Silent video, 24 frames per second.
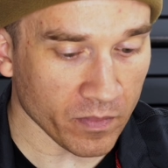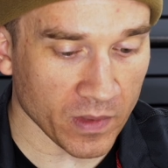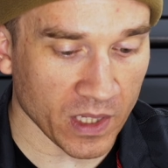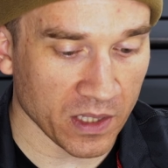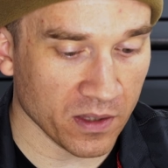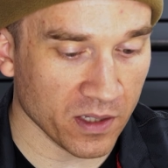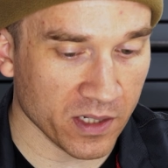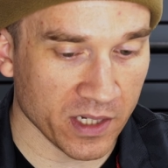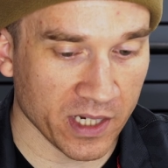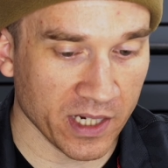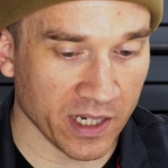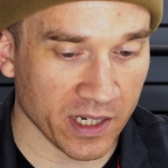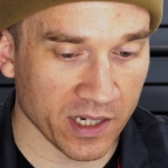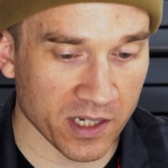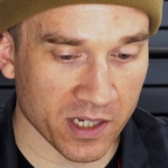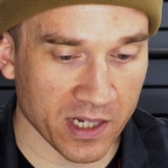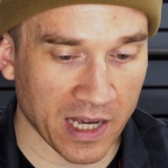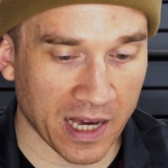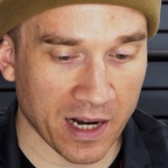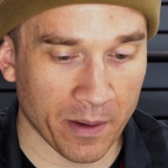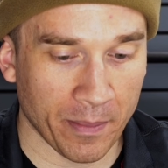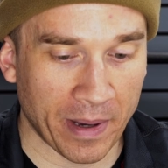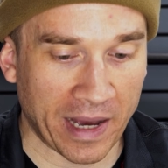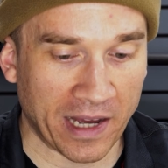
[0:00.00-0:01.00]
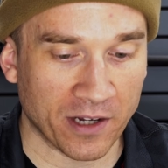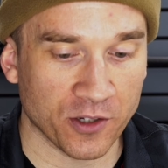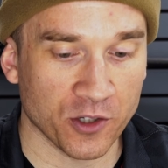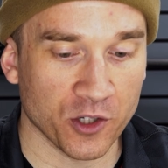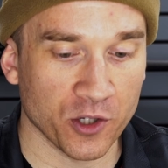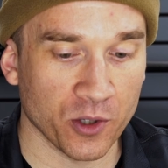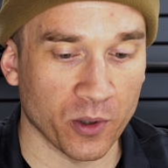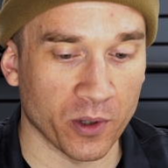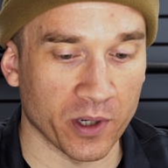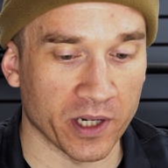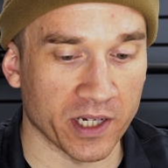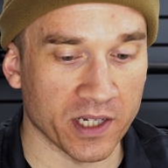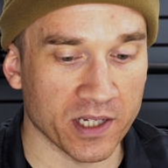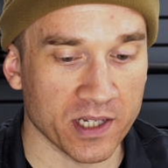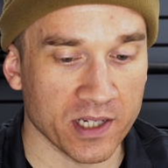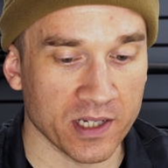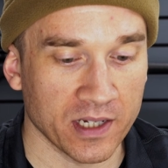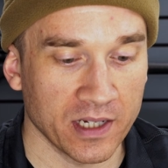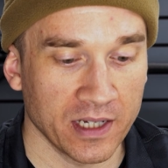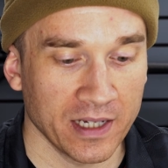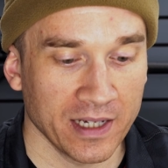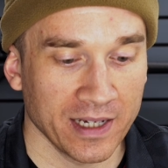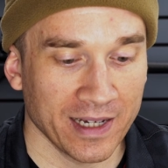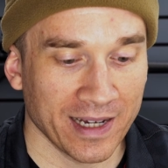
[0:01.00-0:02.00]
the Tikka is not a bad choice.
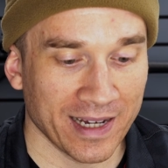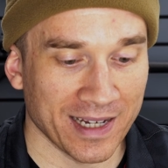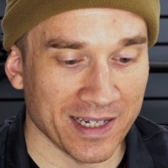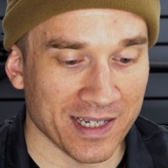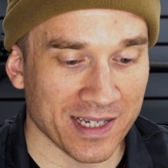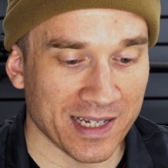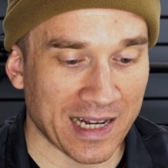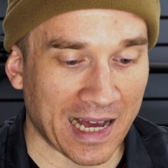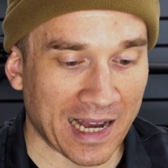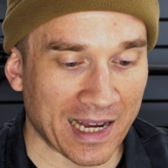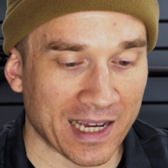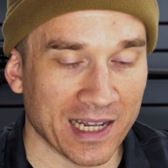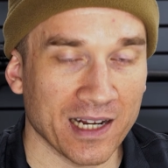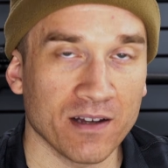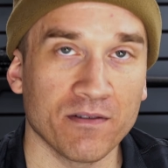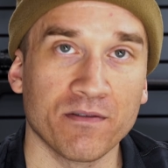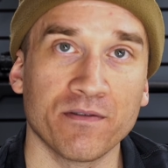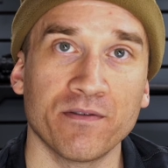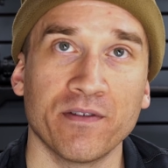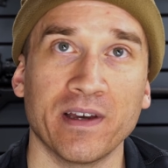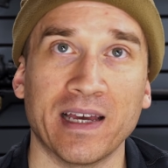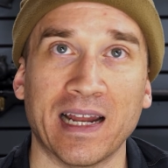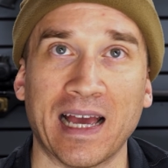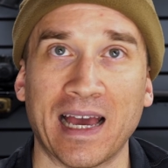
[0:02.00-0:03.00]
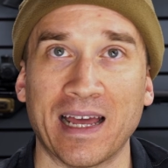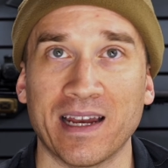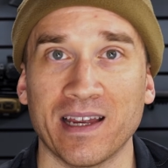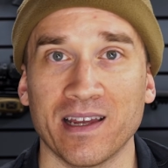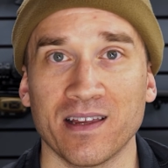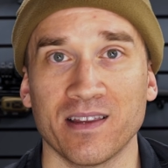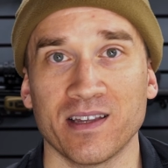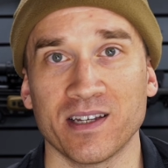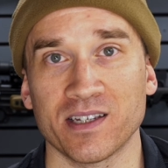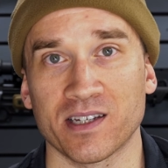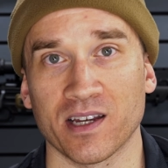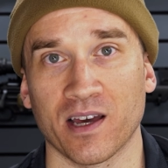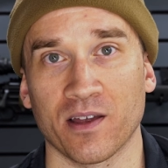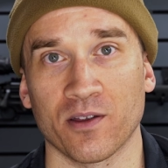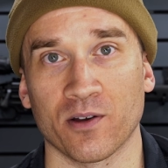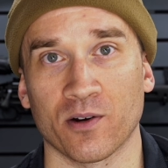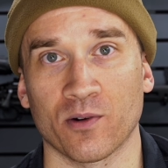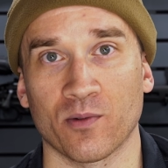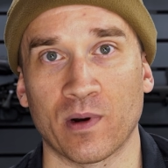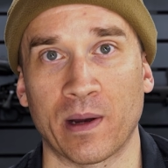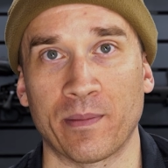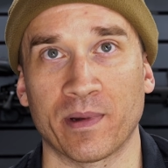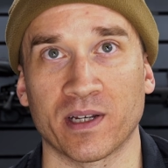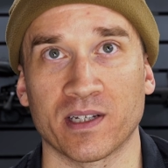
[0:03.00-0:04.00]
It's not going to fit any of these other
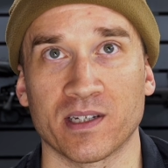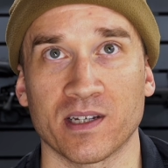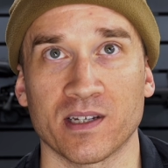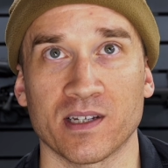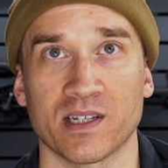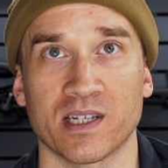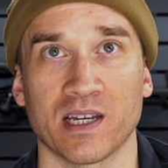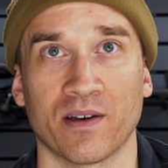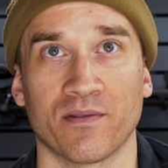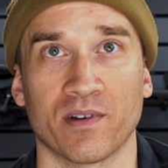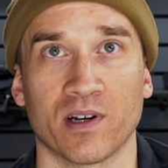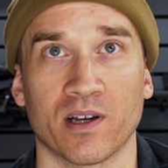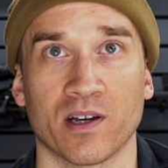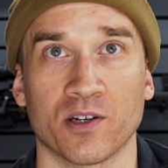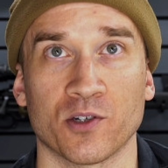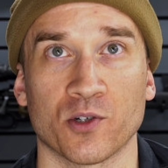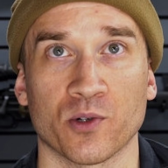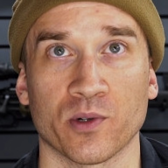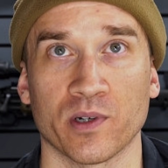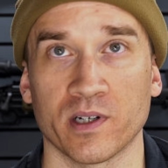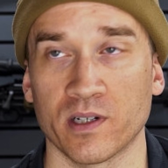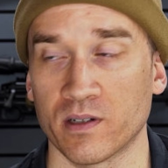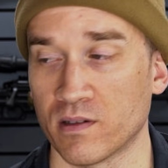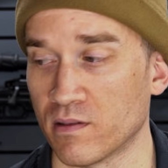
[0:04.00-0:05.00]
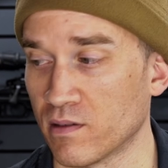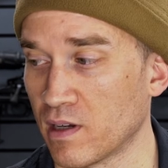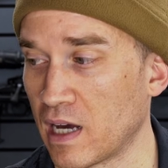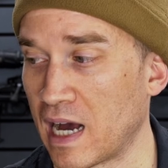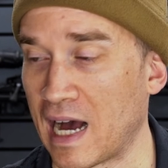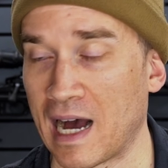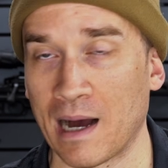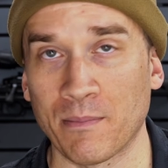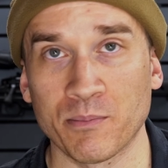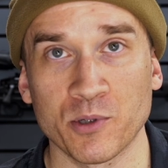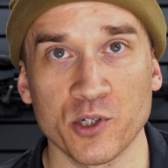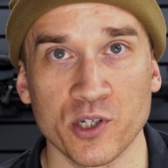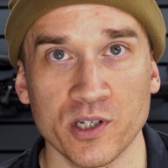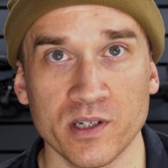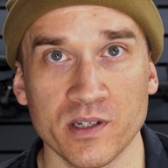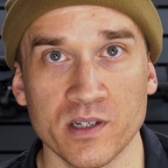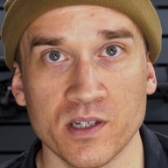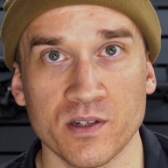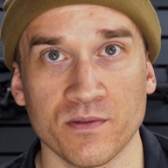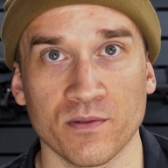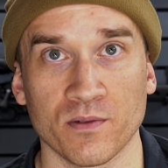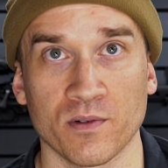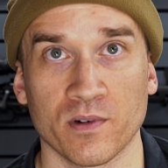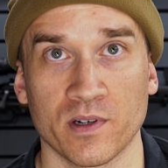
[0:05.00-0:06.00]
Remington 700
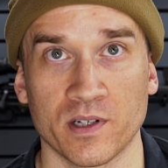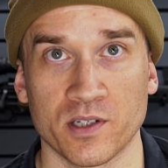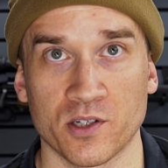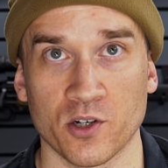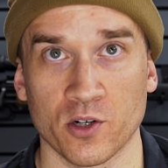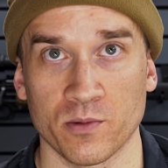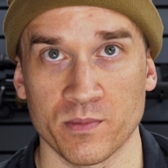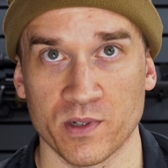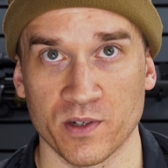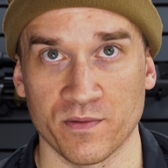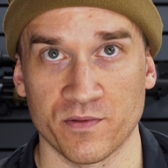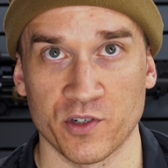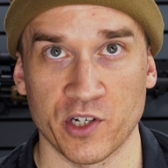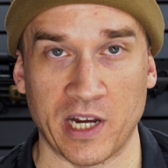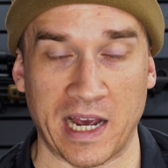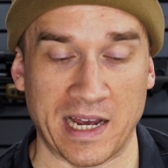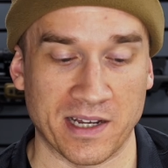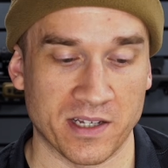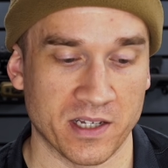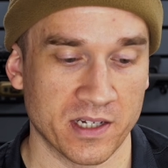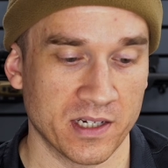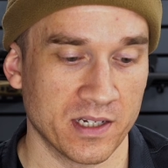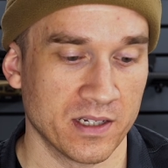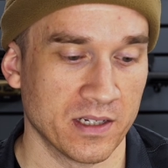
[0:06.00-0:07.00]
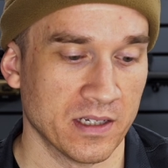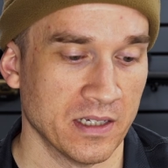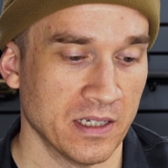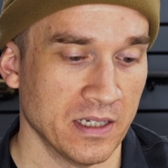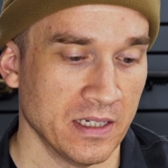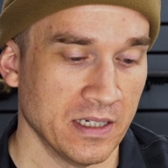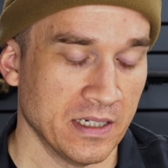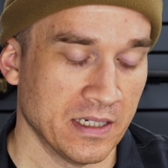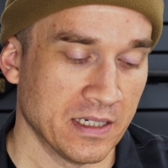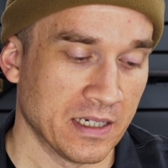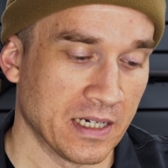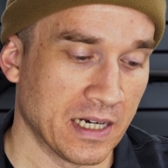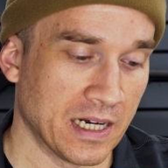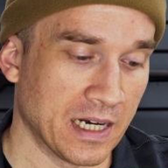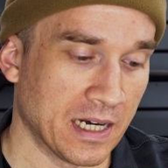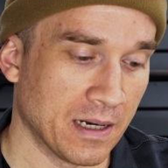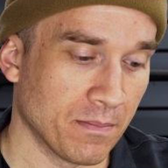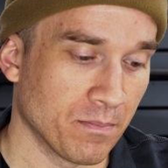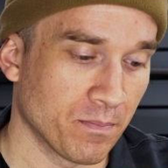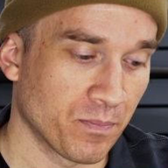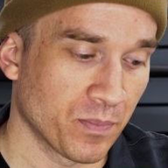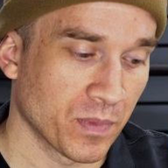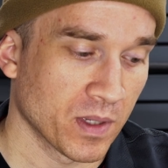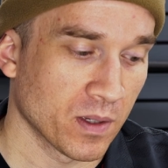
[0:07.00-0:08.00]
options in terms of chassis.
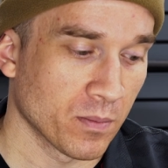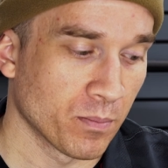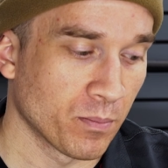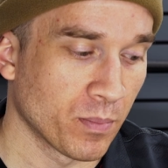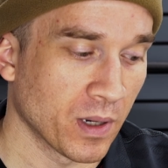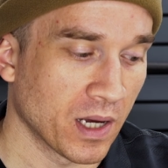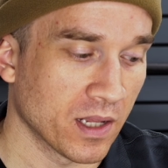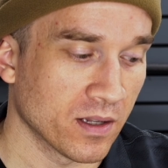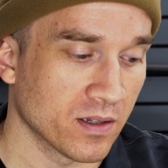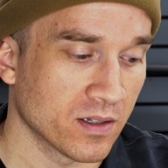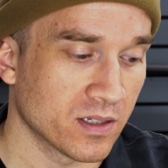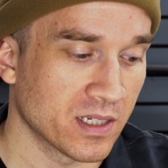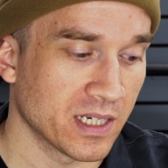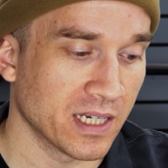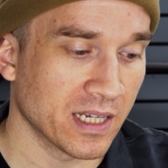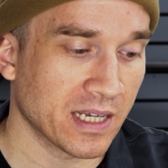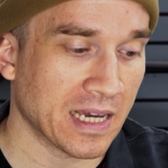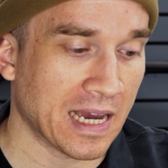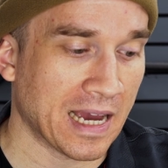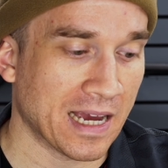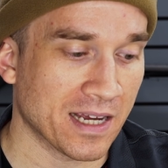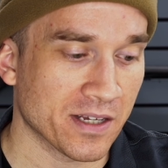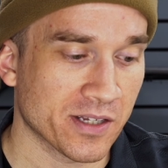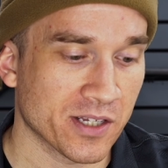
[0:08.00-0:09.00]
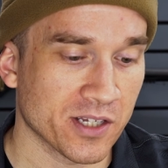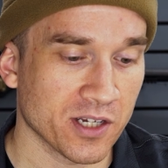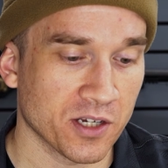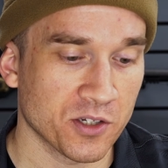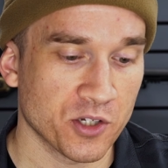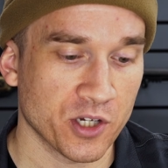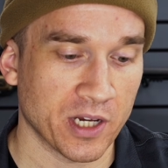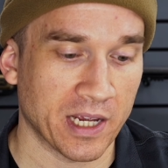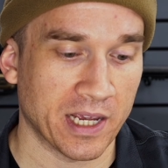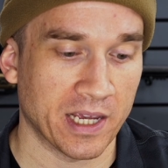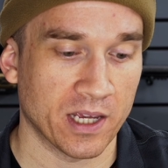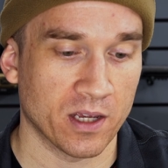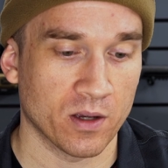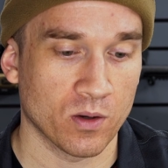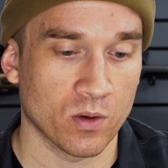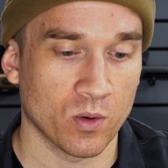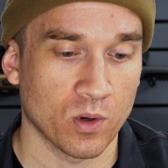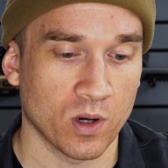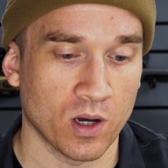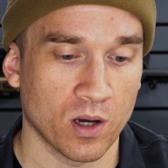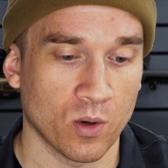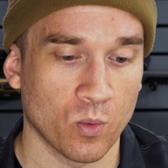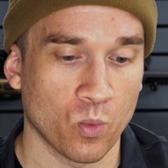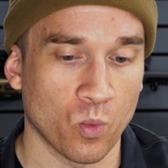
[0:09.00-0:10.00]
But Tikka has such a
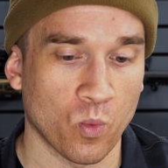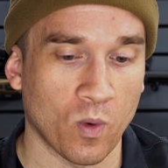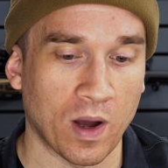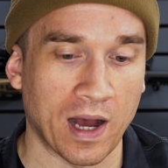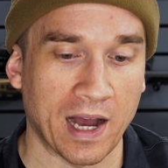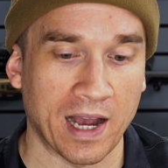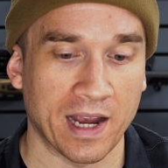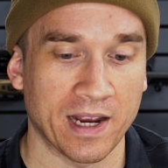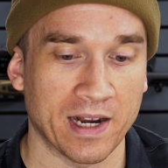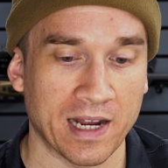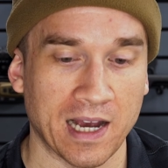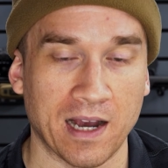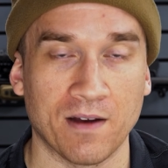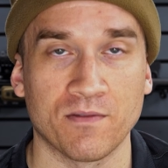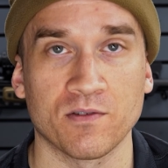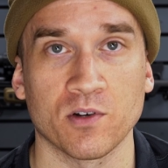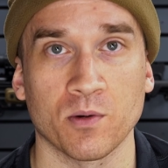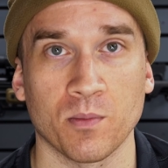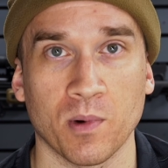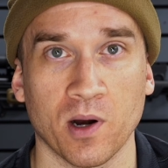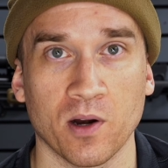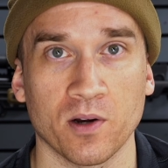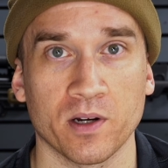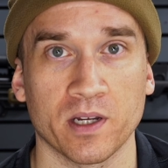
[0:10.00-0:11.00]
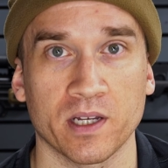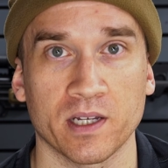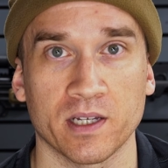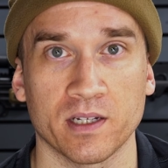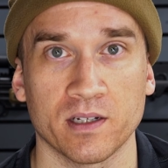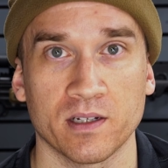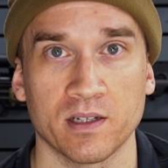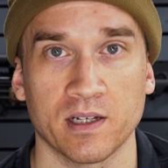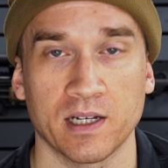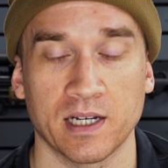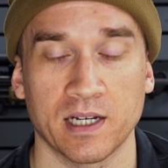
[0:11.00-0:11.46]
wide aftermarket,